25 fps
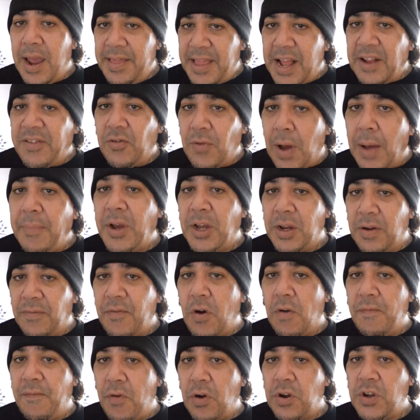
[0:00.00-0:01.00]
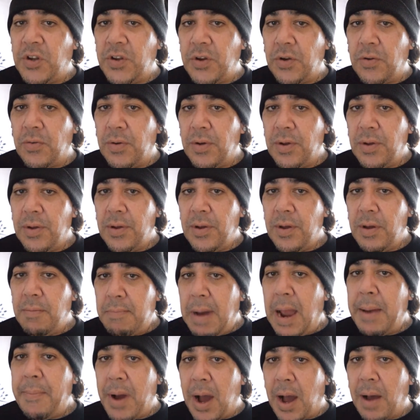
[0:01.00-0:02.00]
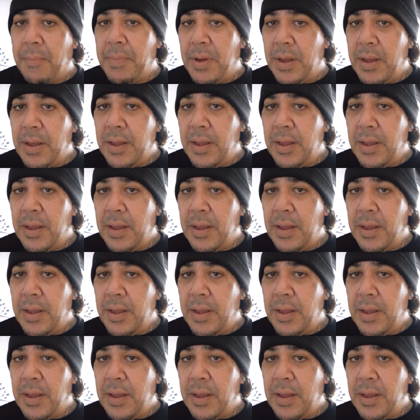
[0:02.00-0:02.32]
That's who I'm gonna vote for too. My mom.